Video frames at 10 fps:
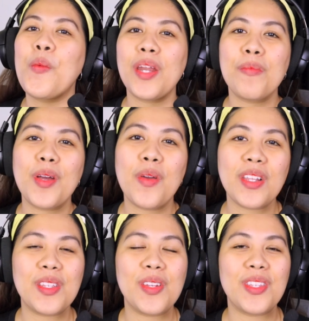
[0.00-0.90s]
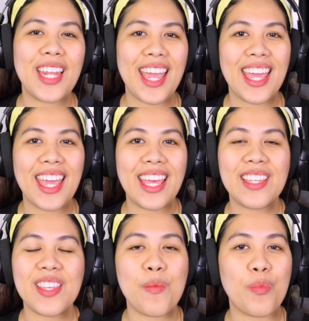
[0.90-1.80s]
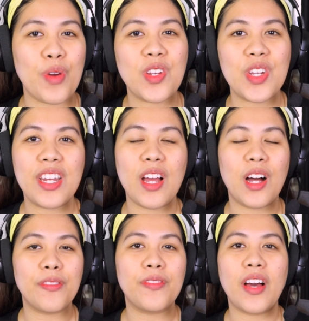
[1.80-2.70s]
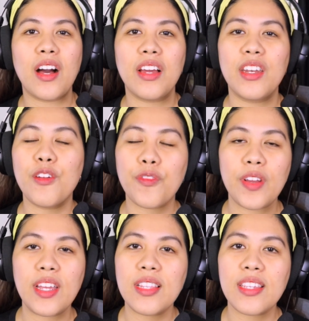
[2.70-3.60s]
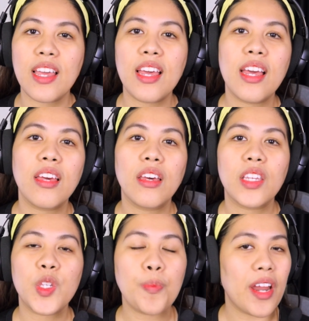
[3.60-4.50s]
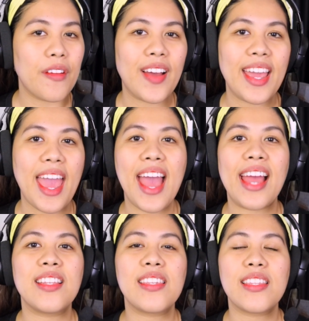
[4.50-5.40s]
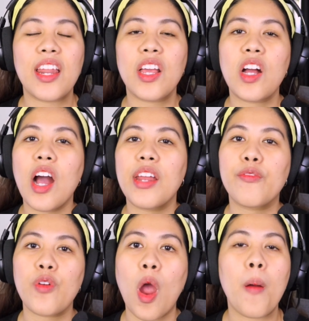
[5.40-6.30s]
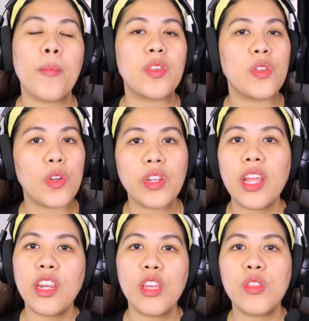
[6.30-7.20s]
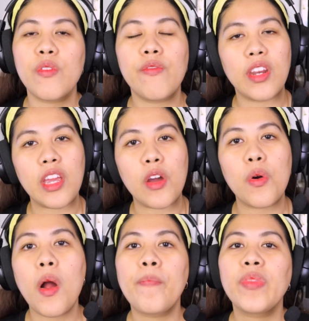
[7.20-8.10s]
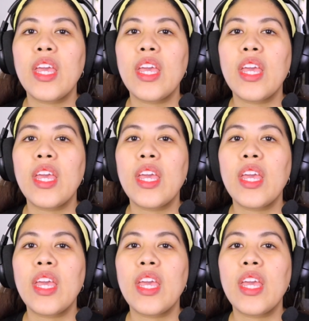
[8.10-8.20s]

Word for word: What I'm going to do today is an impression of different Spotify ads that I got from a certain YouTube video.